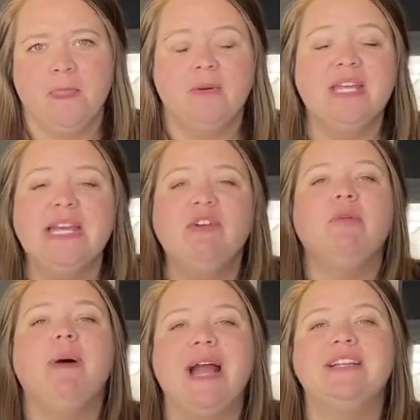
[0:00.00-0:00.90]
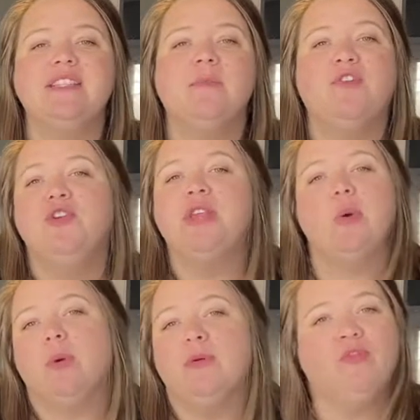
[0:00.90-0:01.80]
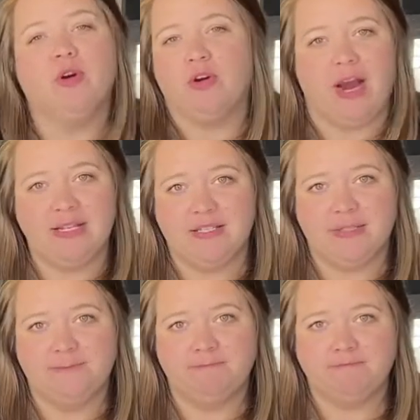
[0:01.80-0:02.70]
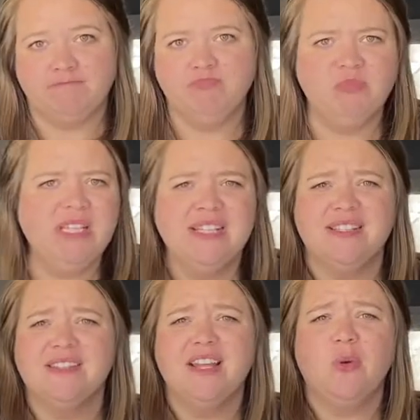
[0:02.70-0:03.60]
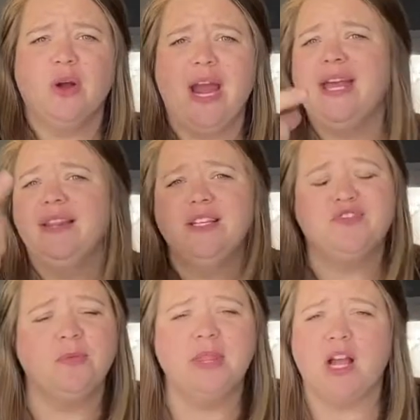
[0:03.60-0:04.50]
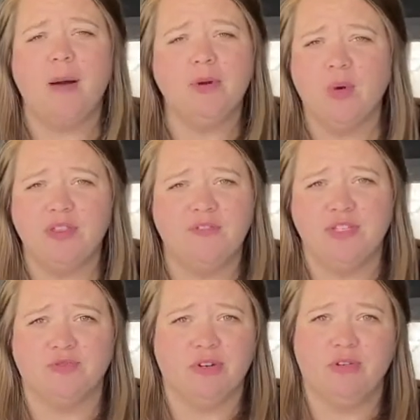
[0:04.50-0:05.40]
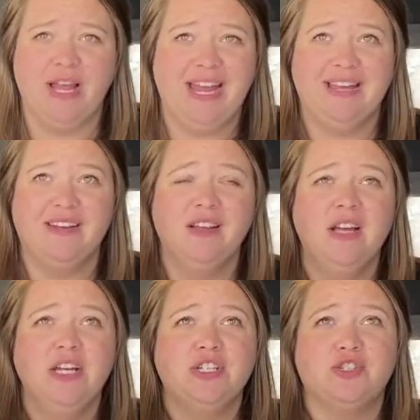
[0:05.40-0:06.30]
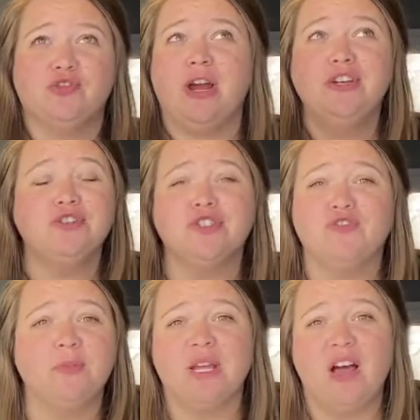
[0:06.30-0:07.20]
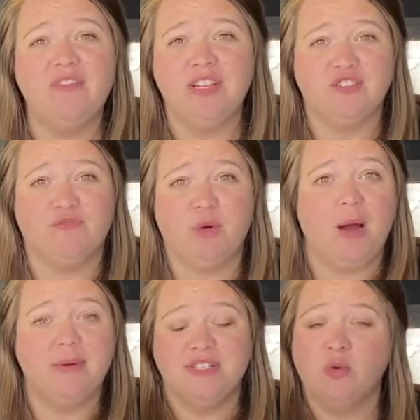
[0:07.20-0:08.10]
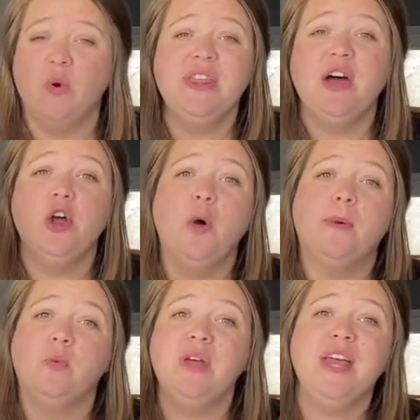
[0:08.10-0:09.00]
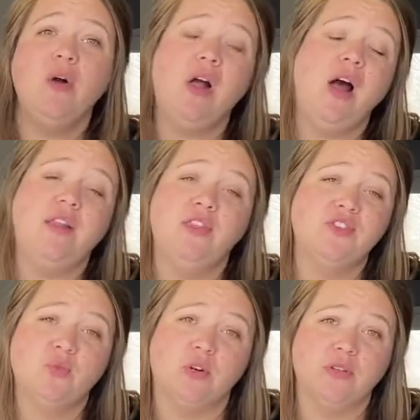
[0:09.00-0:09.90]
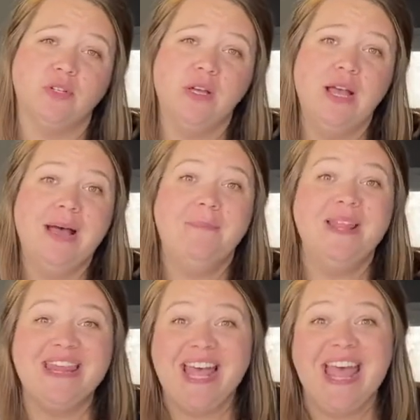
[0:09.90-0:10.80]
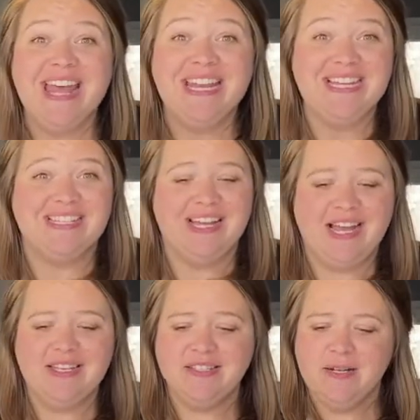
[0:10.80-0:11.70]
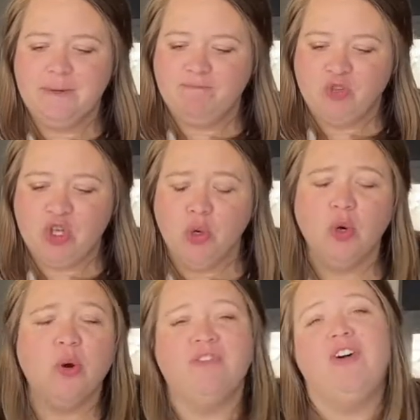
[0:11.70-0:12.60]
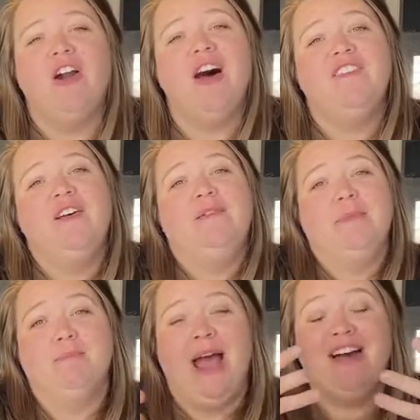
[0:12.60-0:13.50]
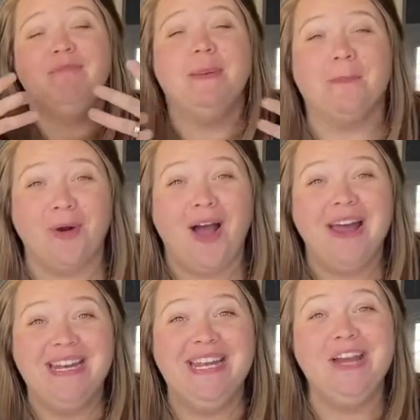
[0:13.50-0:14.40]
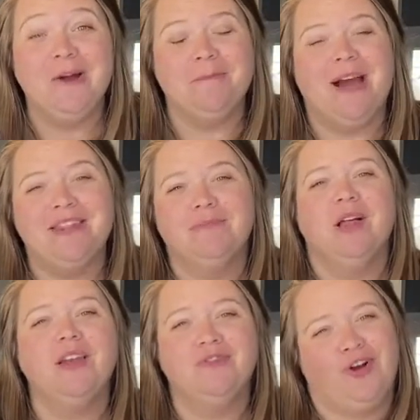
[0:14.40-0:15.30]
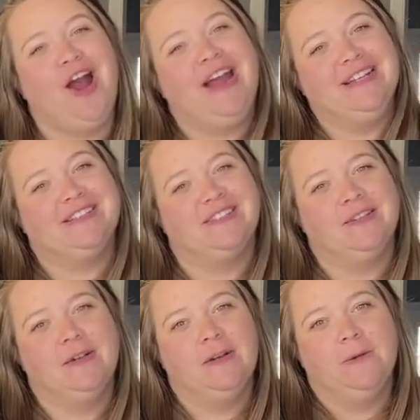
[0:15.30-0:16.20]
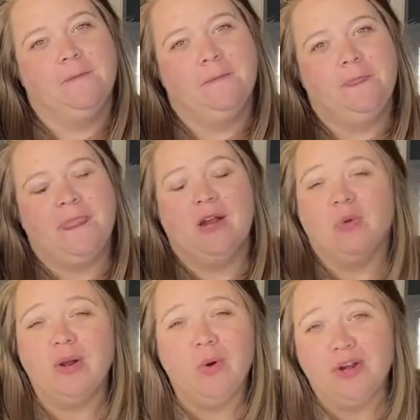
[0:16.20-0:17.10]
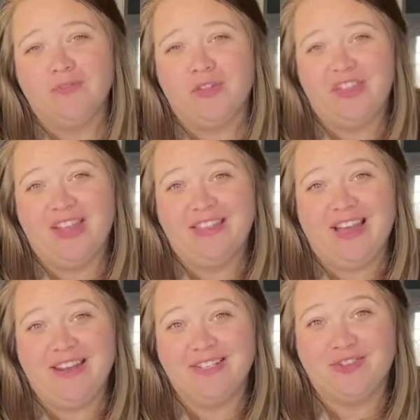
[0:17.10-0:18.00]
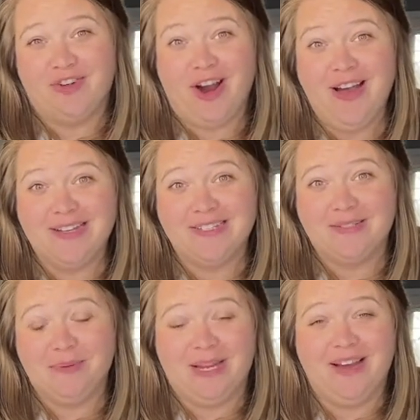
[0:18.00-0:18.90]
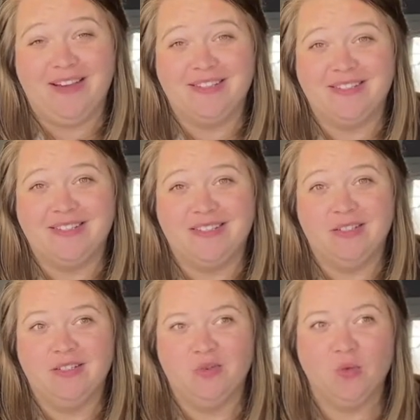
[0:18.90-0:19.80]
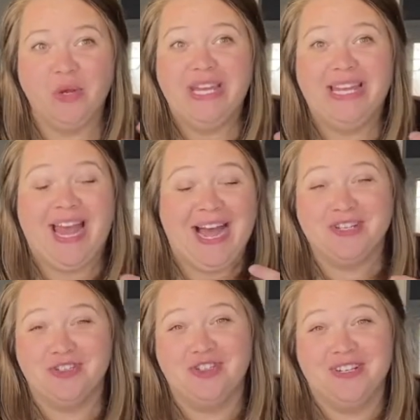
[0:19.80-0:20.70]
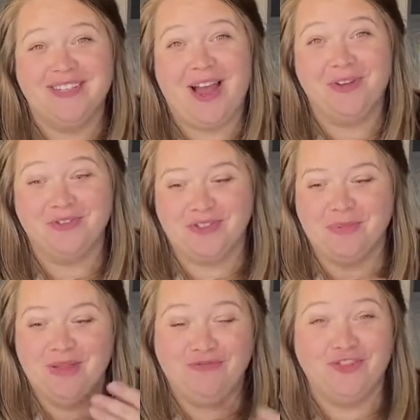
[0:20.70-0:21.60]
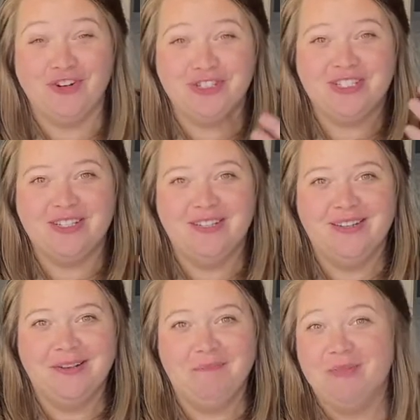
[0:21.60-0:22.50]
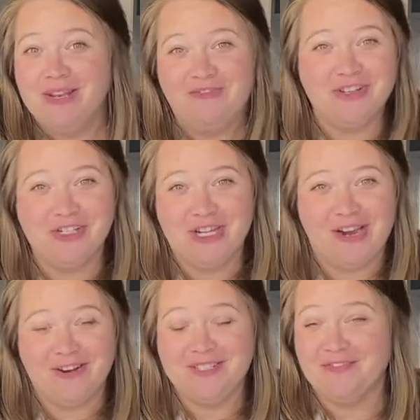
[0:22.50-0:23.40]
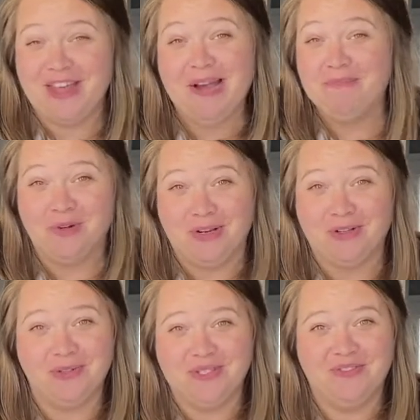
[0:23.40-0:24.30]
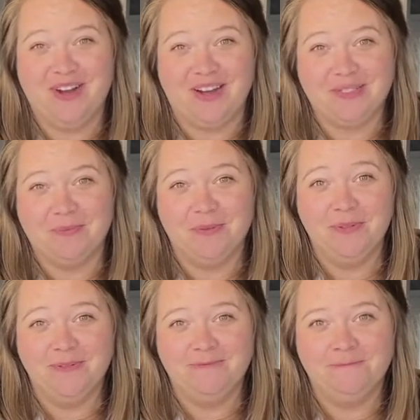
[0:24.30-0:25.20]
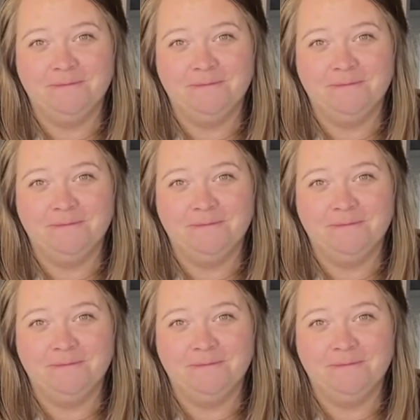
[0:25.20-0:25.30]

But then he reminds them of who they were before Christ he says they were aliens from the commonwealth of Israel and strangers from the covenants of promise and without hope and without God in this world. But then he says, you who were far off have been, have been brought near by the blood of Christ. And what a wonderful thing that is for us because we as Gentiles are some of the first beneficiaries of that more inclusive gospel.